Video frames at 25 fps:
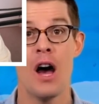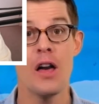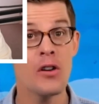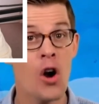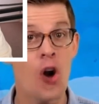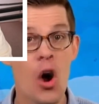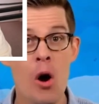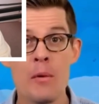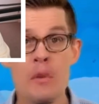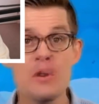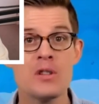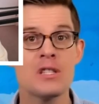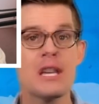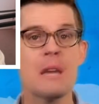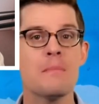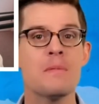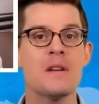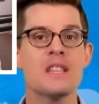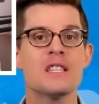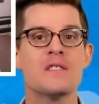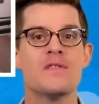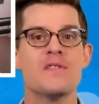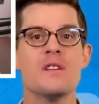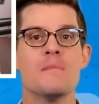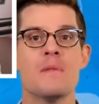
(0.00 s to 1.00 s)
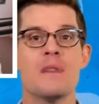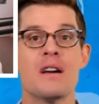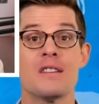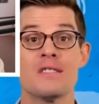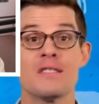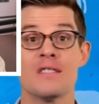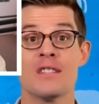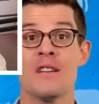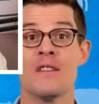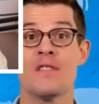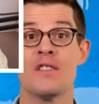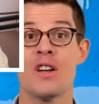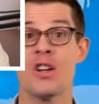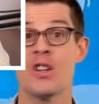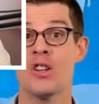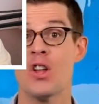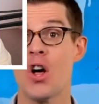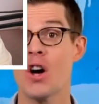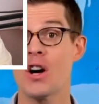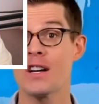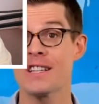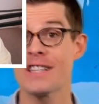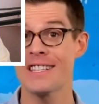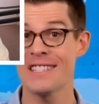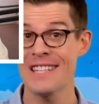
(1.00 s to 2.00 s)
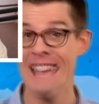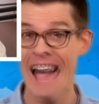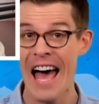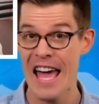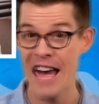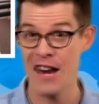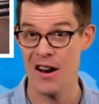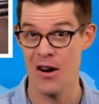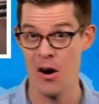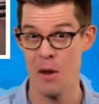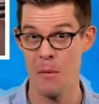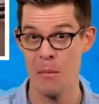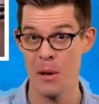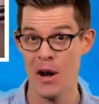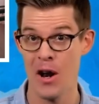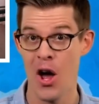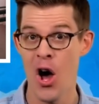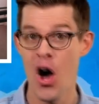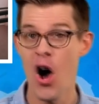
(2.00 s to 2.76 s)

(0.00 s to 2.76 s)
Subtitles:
Other Homo sapiens females lived alongside her, but